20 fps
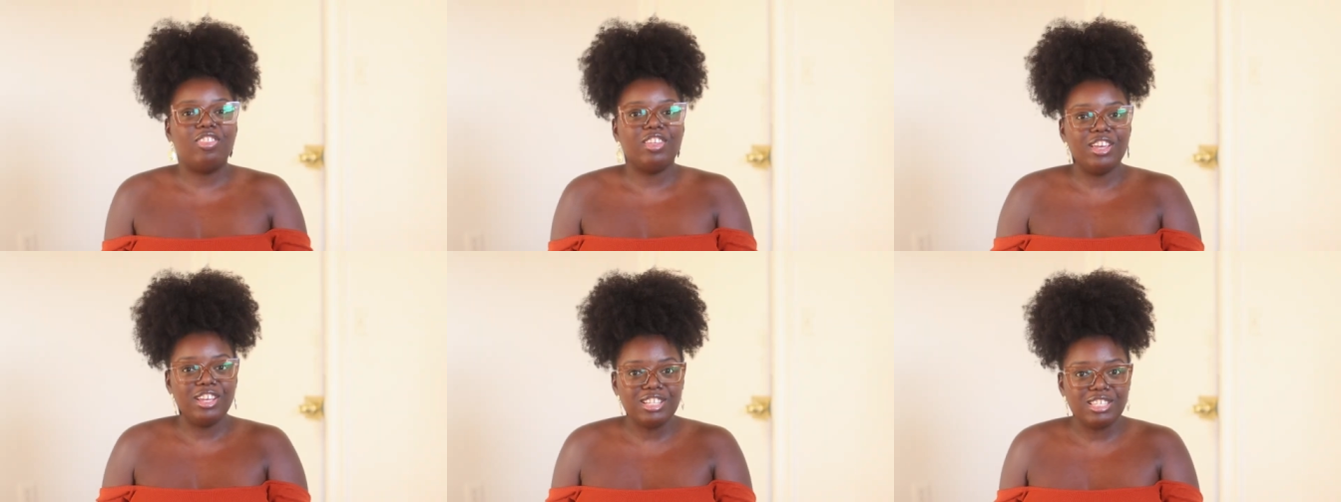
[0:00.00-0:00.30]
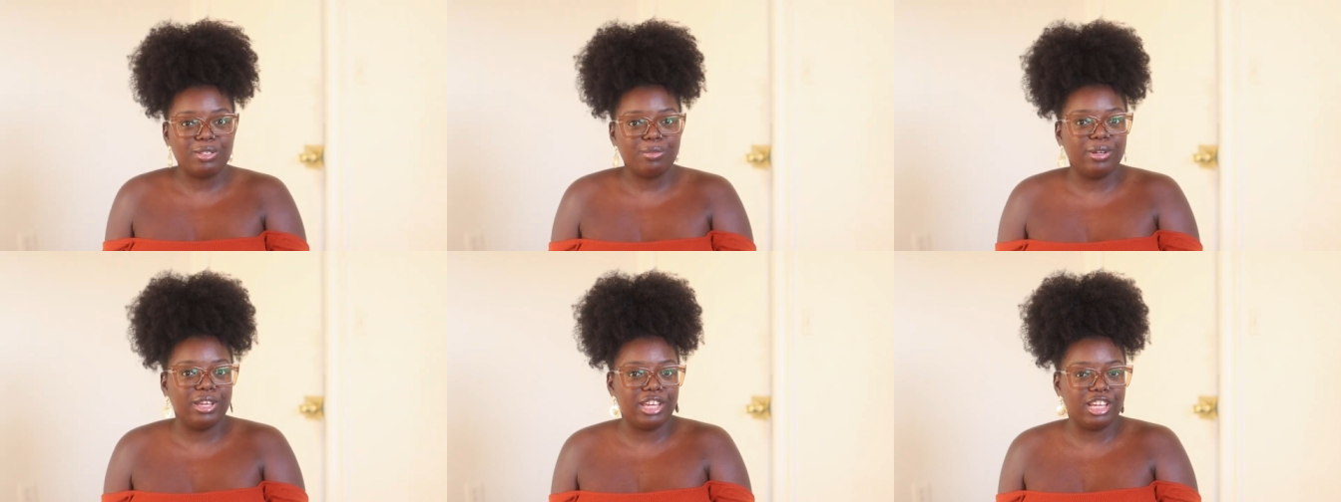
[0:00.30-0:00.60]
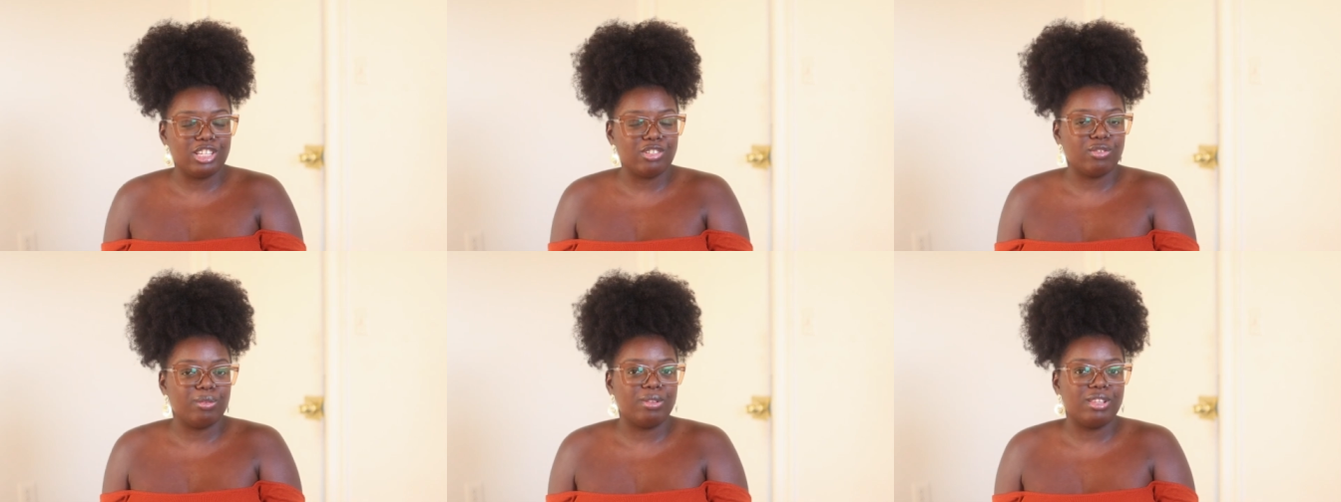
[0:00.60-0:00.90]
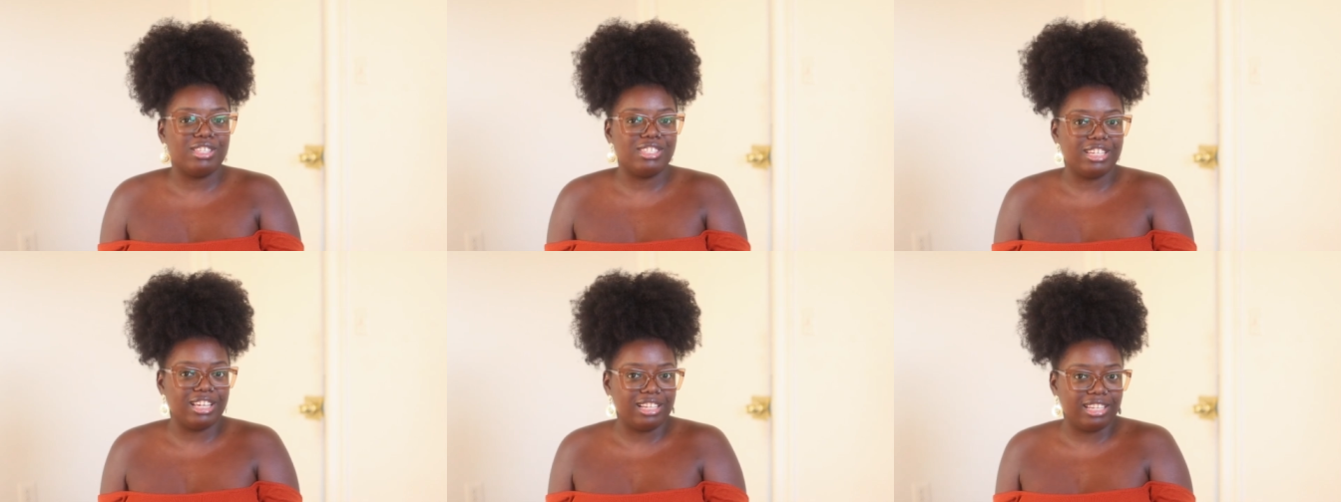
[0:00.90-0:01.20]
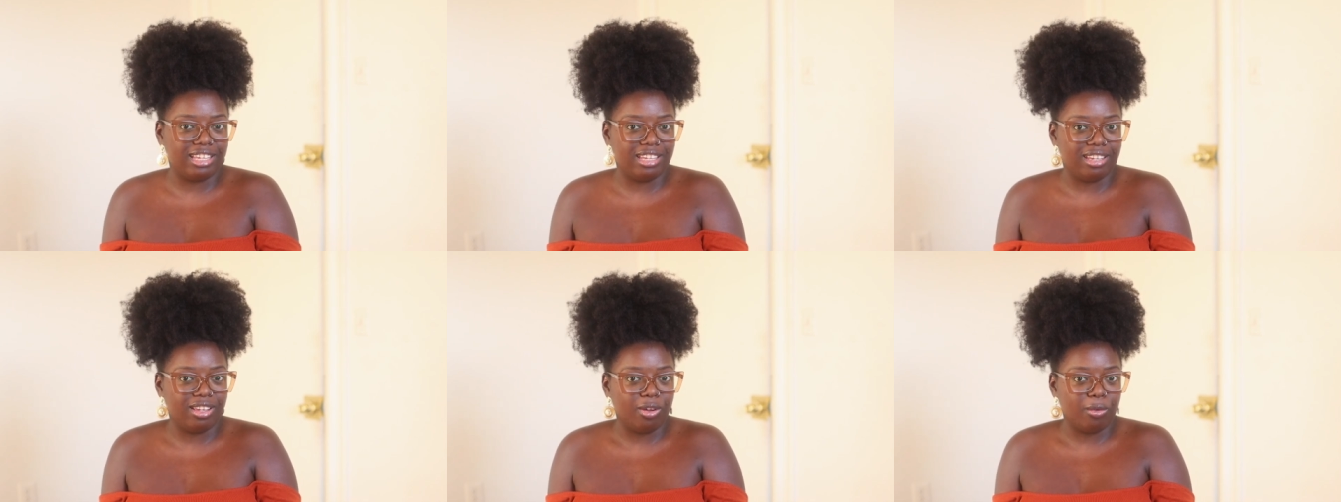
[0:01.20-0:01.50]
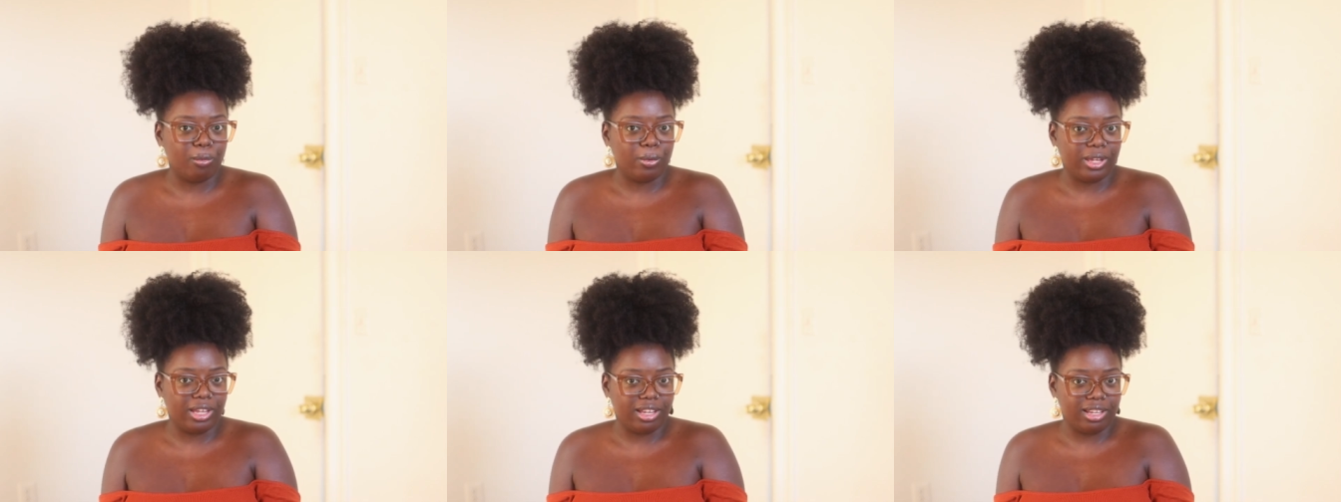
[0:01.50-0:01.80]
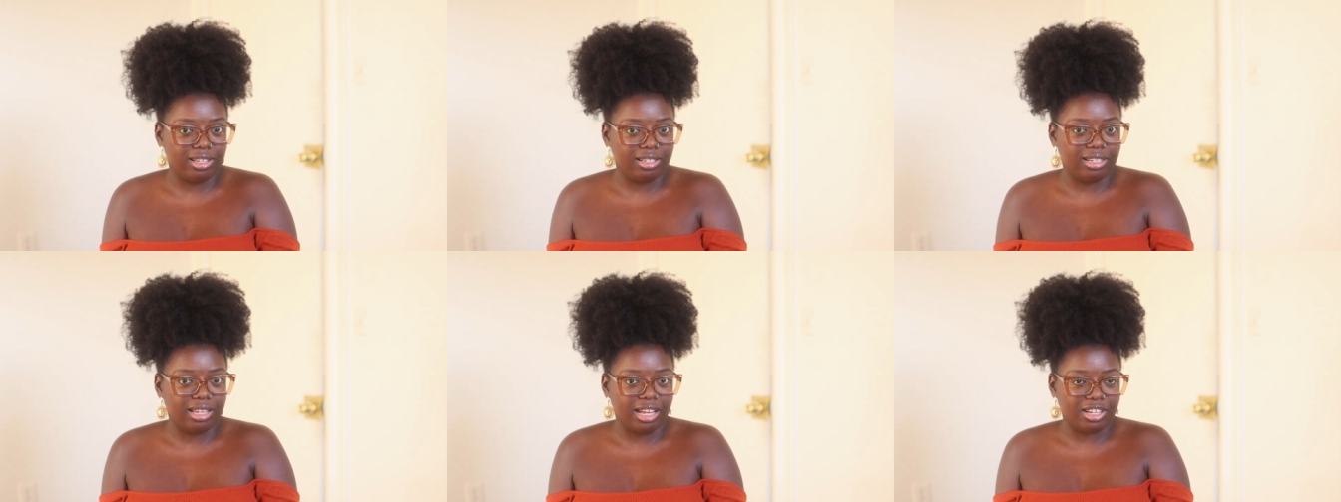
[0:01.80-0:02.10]
This wig is from the Daily Wig
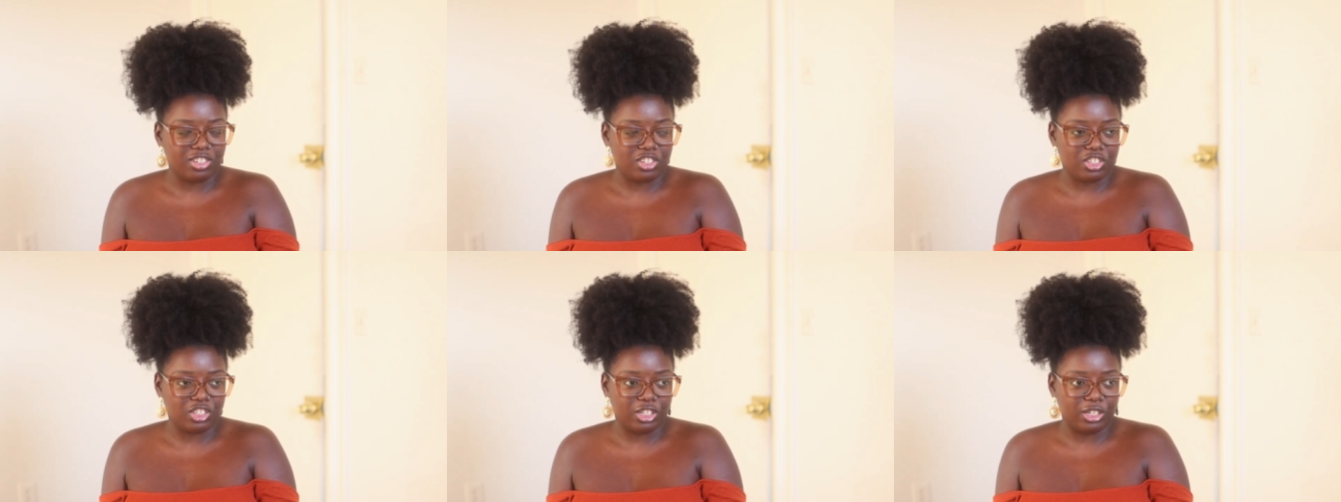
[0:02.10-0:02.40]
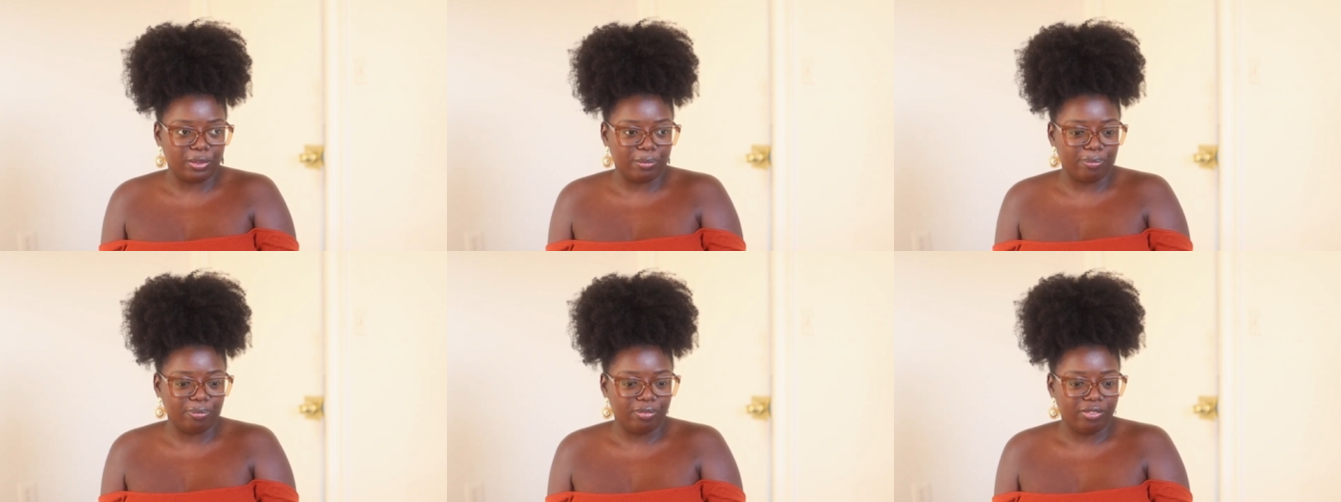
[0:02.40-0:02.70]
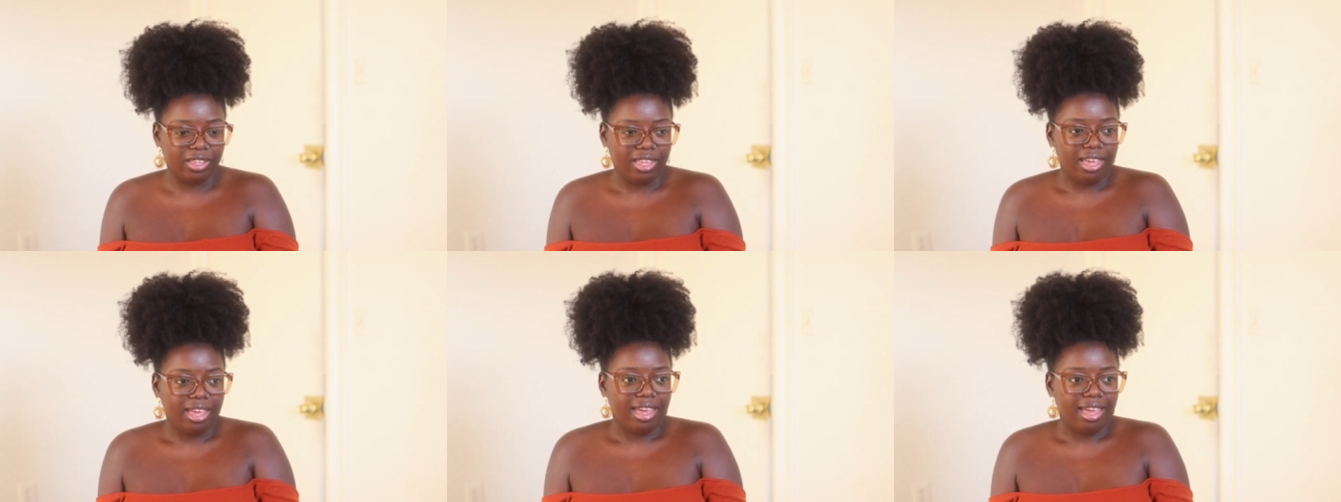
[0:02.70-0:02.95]
Collection,